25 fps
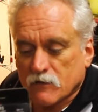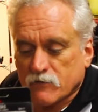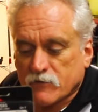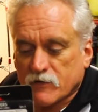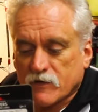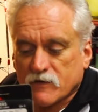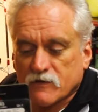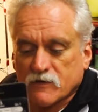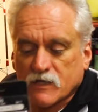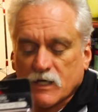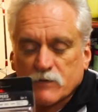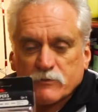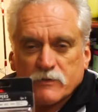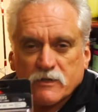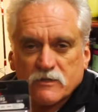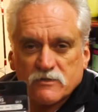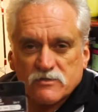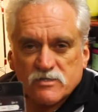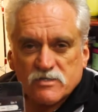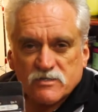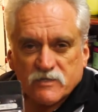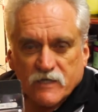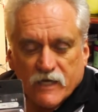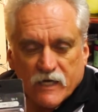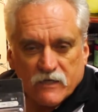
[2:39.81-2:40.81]
They come in a
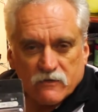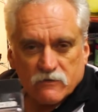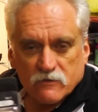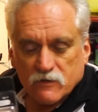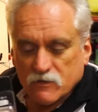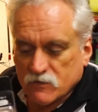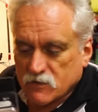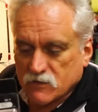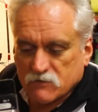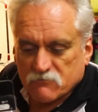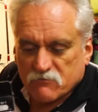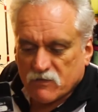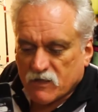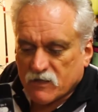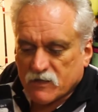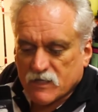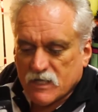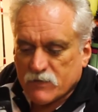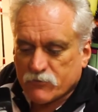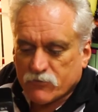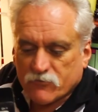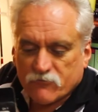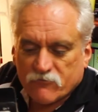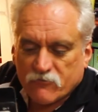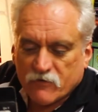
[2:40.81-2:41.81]
standard, a
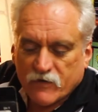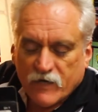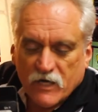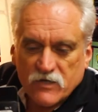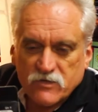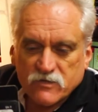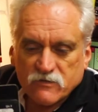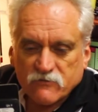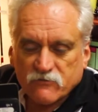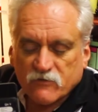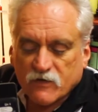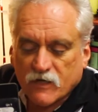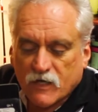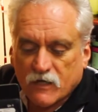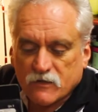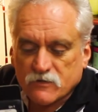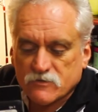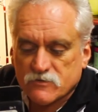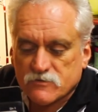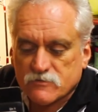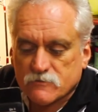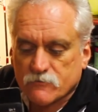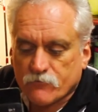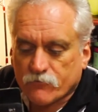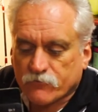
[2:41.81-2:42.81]
heap of range of
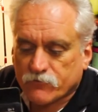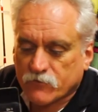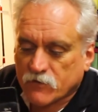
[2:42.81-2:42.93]
colours.